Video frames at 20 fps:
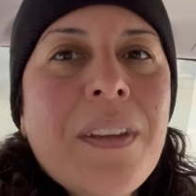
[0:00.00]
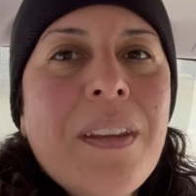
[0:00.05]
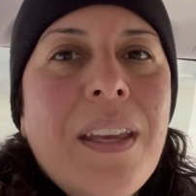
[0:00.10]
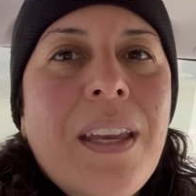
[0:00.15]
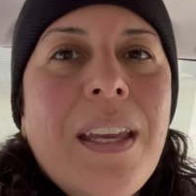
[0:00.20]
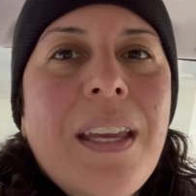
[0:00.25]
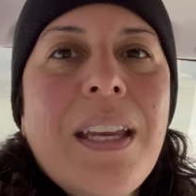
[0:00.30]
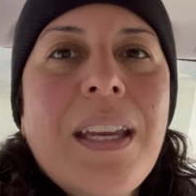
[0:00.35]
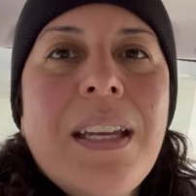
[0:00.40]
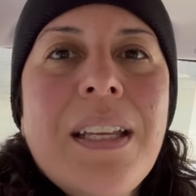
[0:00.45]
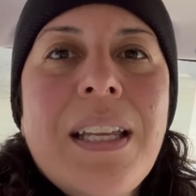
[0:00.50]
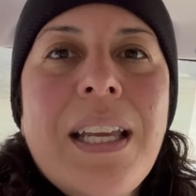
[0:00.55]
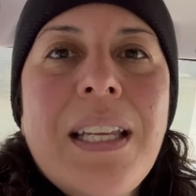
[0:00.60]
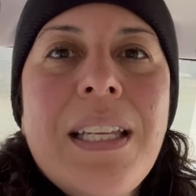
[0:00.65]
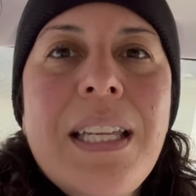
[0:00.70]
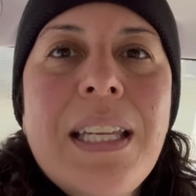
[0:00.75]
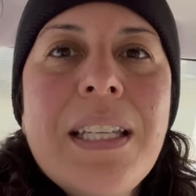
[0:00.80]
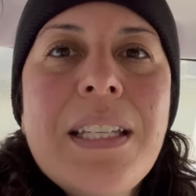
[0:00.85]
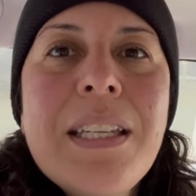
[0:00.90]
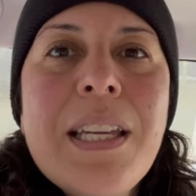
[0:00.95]
and I
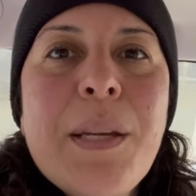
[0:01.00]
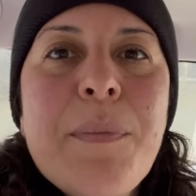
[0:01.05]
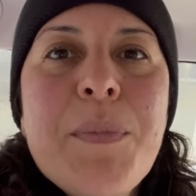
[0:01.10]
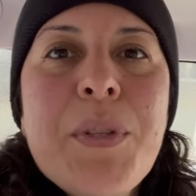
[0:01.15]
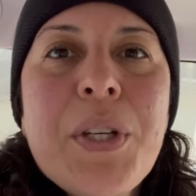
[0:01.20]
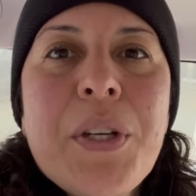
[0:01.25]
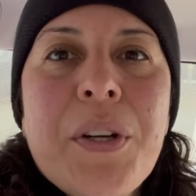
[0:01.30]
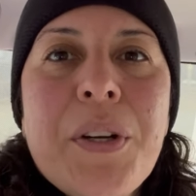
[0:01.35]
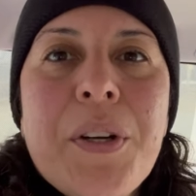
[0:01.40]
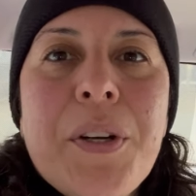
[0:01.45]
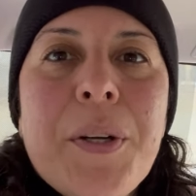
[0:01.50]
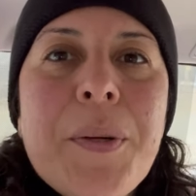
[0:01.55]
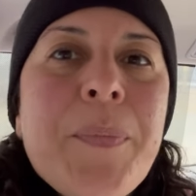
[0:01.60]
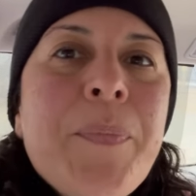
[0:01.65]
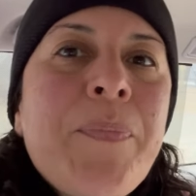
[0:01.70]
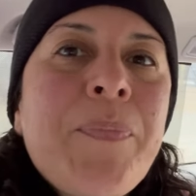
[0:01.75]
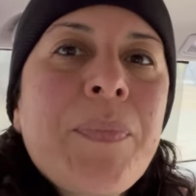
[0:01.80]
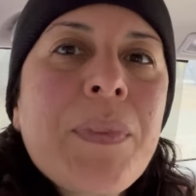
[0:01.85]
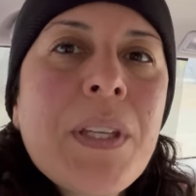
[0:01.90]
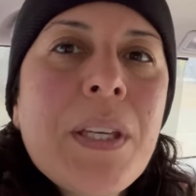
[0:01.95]
nicknamed her
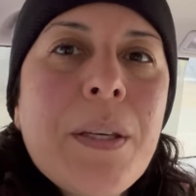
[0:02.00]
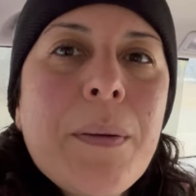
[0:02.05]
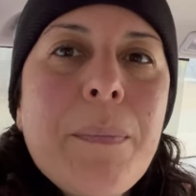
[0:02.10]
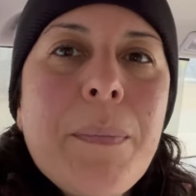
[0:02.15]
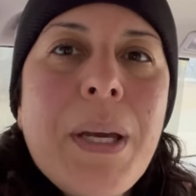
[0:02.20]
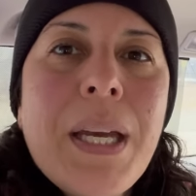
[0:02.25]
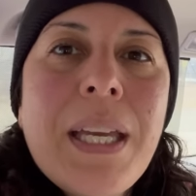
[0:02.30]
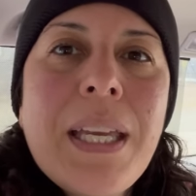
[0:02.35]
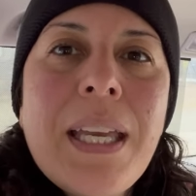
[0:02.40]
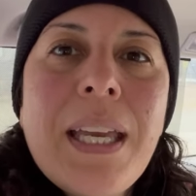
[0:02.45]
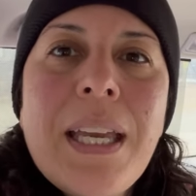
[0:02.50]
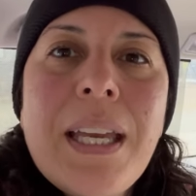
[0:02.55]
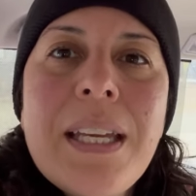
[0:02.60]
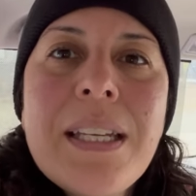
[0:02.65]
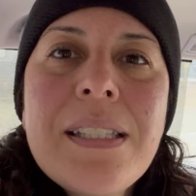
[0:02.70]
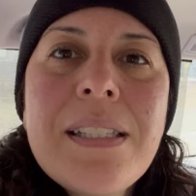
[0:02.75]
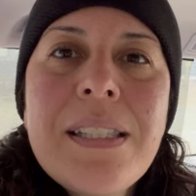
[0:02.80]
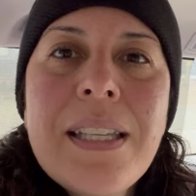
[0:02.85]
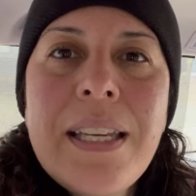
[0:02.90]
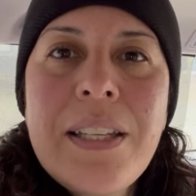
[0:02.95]
my
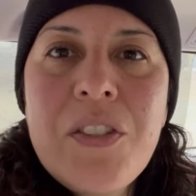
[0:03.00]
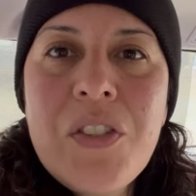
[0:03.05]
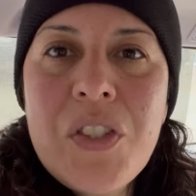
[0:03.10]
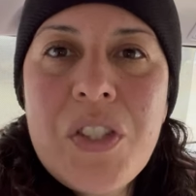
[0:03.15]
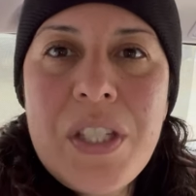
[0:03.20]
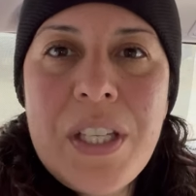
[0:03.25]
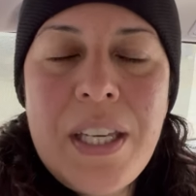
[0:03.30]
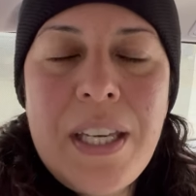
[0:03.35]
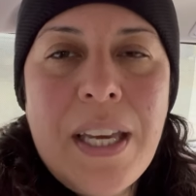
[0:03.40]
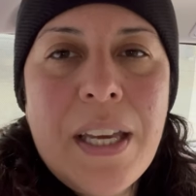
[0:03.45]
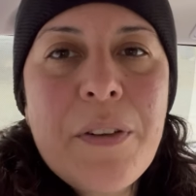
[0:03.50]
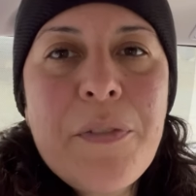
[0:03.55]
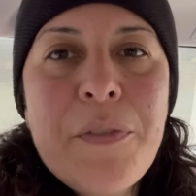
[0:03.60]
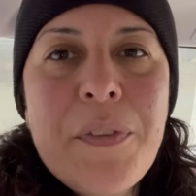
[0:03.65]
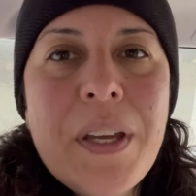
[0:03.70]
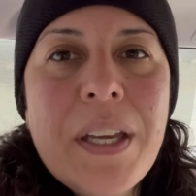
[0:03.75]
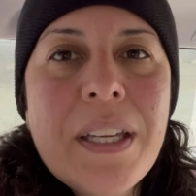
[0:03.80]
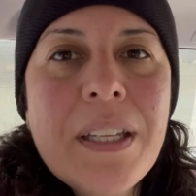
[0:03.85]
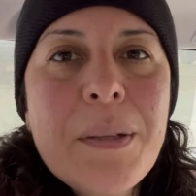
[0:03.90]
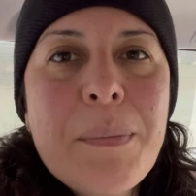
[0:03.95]
SHTF
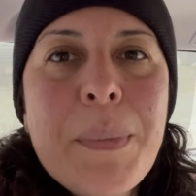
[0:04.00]
fan,